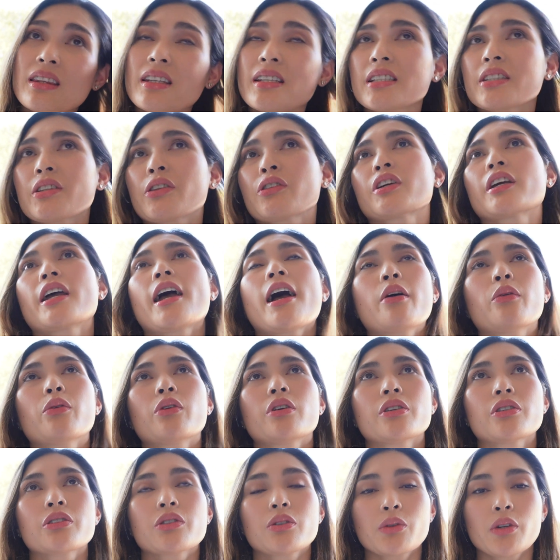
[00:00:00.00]
least 3
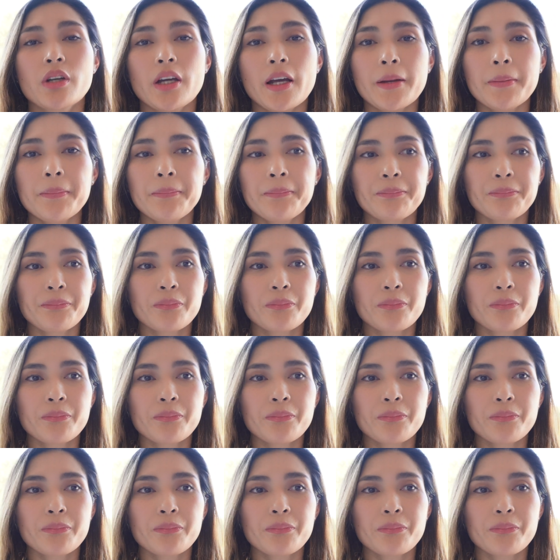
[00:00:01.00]
hours, okay?